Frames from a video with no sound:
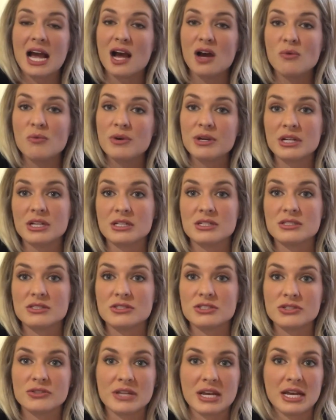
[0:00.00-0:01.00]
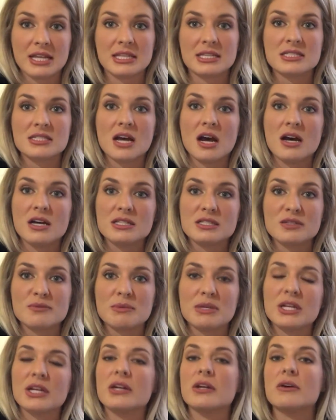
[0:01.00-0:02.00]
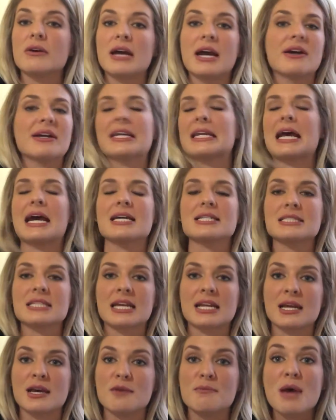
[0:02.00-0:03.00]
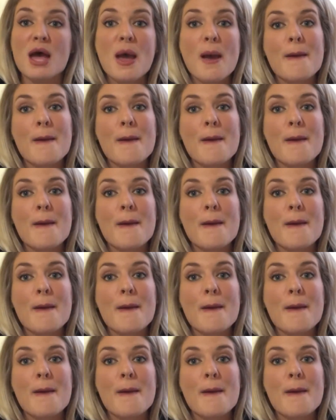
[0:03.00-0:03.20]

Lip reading: I want to do that, that's awesome, you know, how can I sign up?